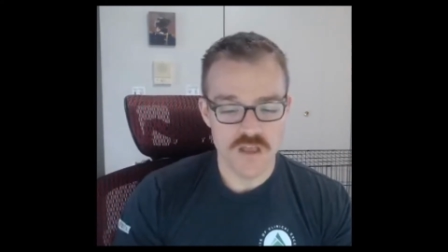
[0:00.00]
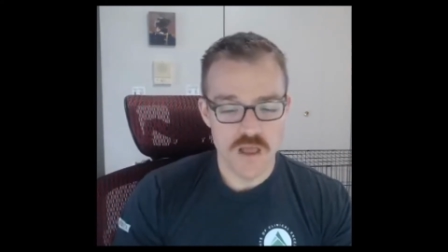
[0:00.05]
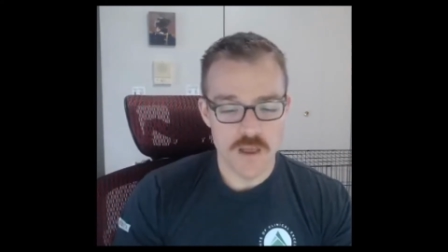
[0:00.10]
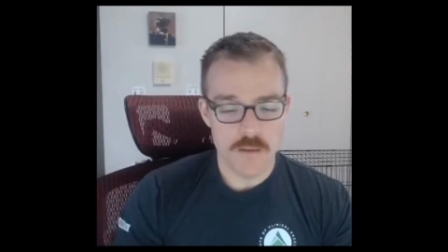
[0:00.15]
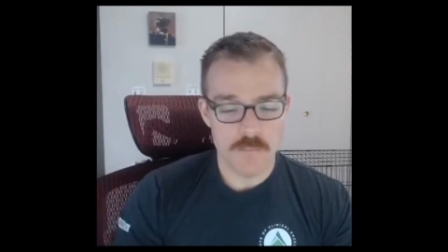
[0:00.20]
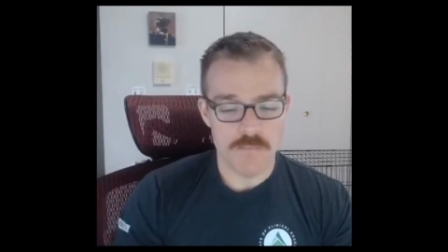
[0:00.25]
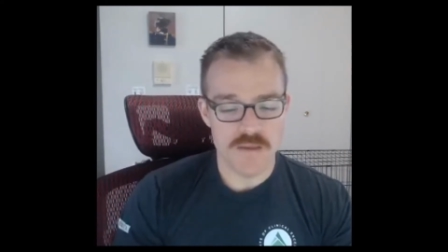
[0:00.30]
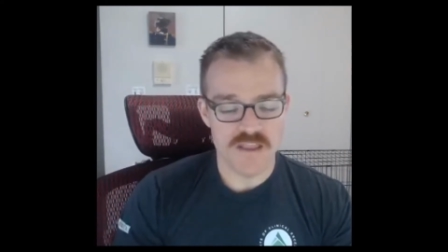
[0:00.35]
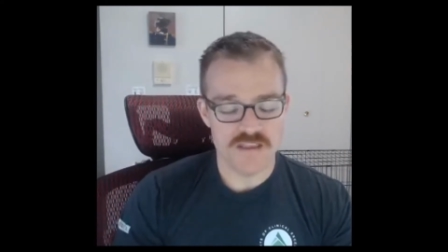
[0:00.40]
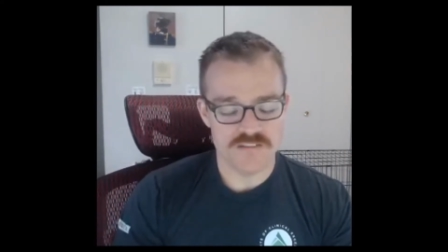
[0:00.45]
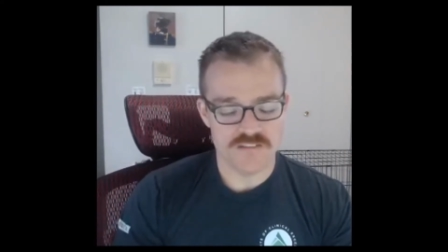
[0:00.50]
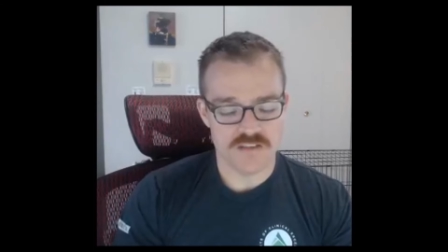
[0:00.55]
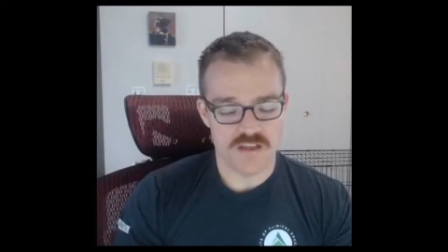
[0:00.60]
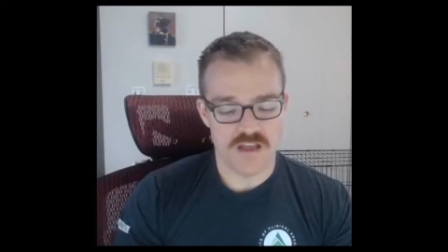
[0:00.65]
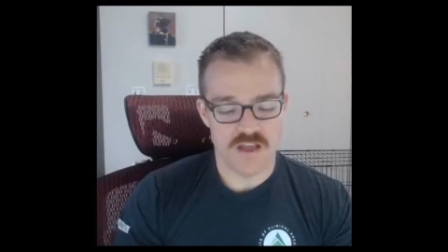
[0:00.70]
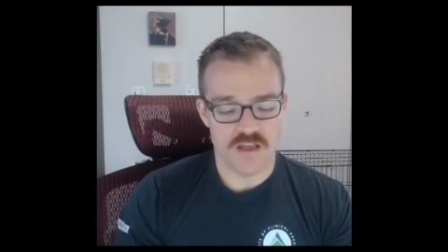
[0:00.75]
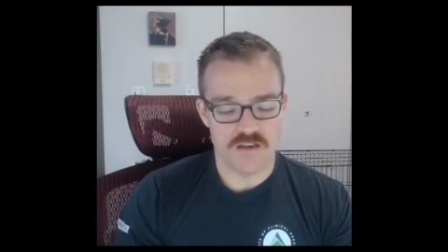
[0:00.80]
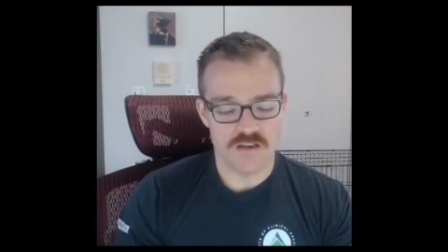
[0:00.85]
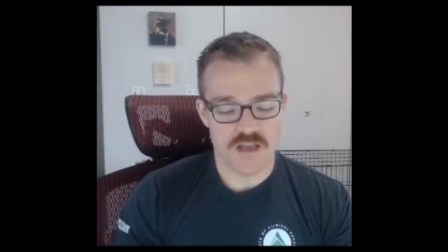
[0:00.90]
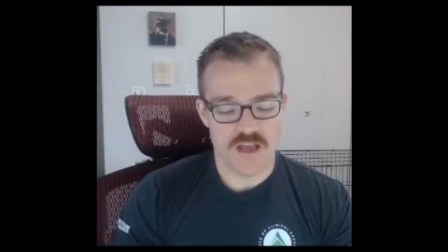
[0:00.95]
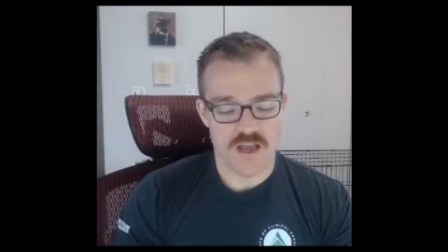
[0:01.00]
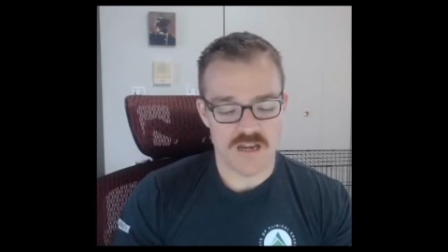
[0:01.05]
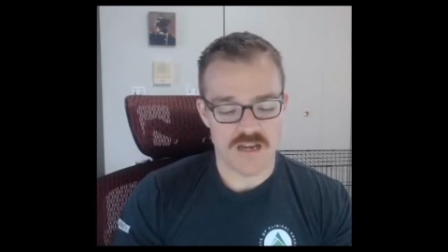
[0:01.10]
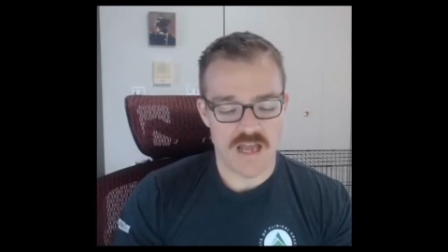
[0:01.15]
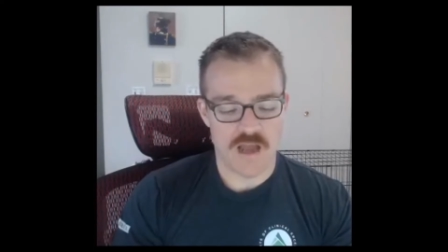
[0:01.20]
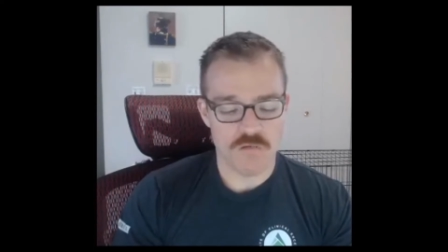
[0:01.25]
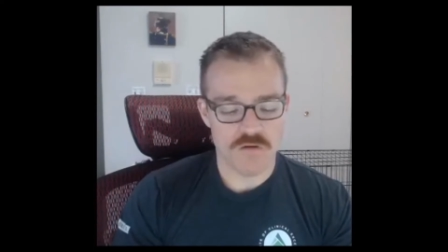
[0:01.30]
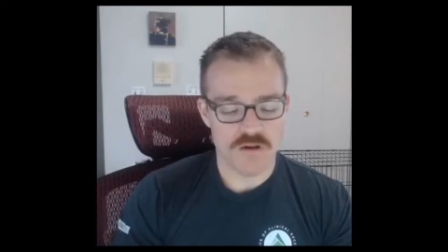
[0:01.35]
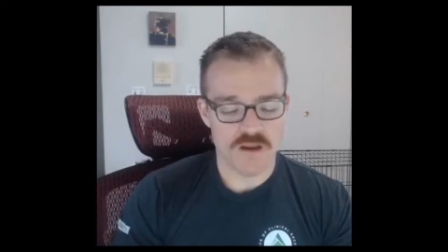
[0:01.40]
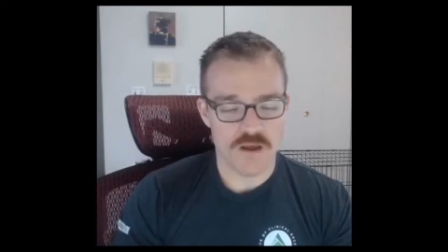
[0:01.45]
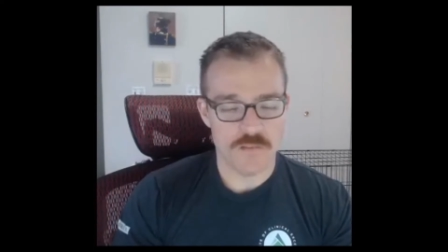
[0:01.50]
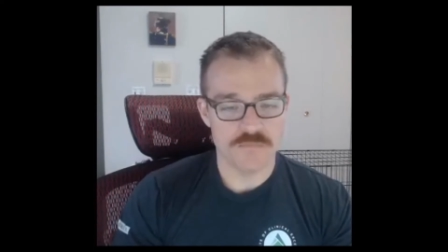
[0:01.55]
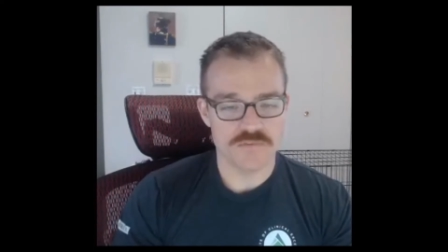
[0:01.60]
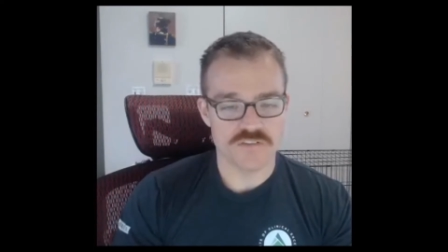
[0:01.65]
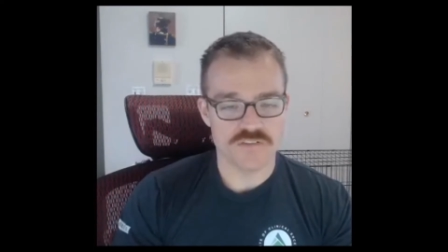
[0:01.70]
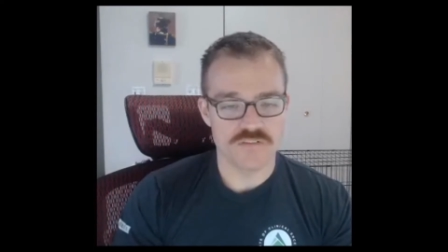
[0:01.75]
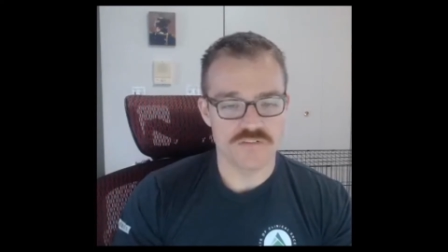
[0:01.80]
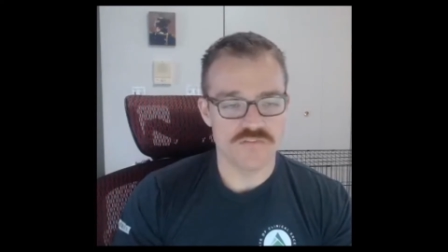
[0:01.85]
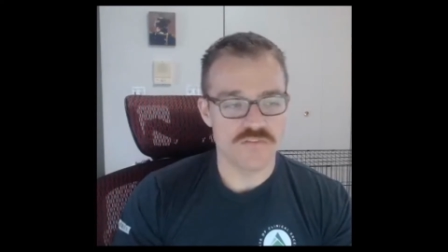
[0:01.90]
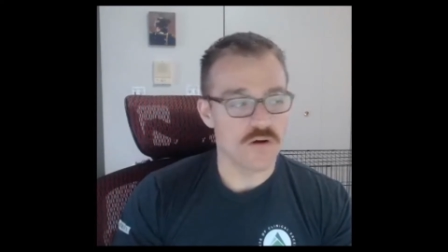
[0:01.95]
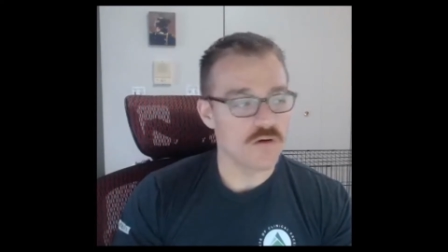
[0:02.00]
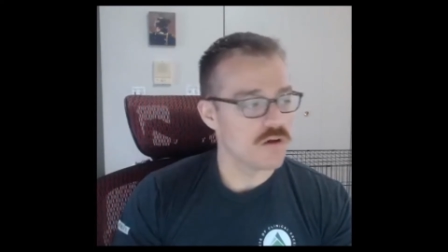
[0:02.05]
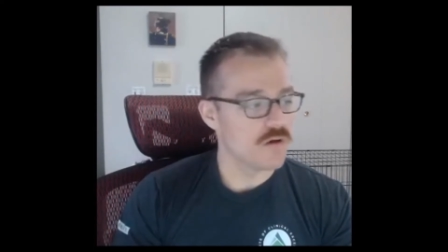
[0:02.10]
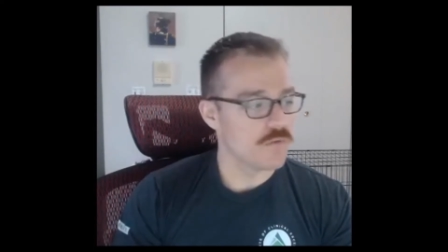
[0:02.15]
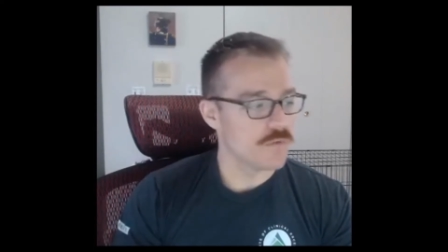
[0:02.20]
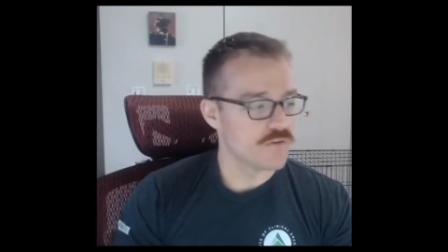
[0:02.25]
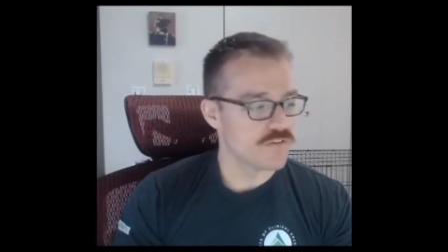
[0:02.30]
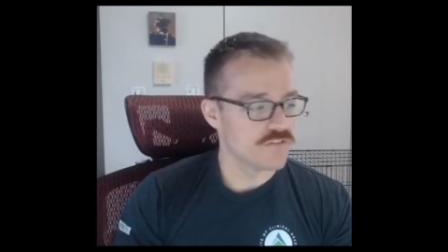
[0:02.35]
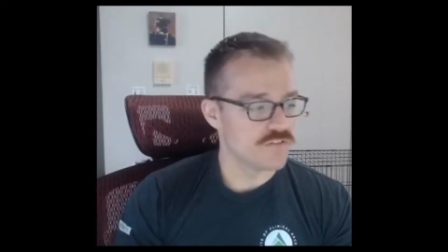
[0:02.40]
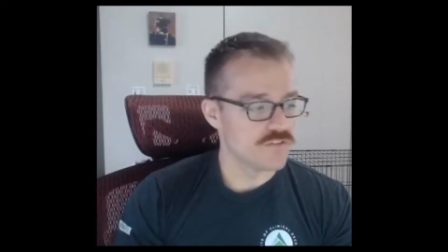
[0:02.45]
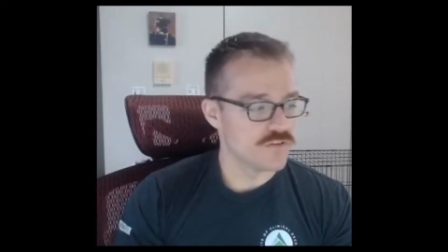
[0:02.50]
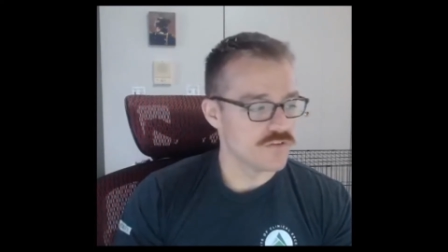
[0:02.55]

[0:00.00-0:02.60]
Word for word: based on, on outcomes, and FOTO is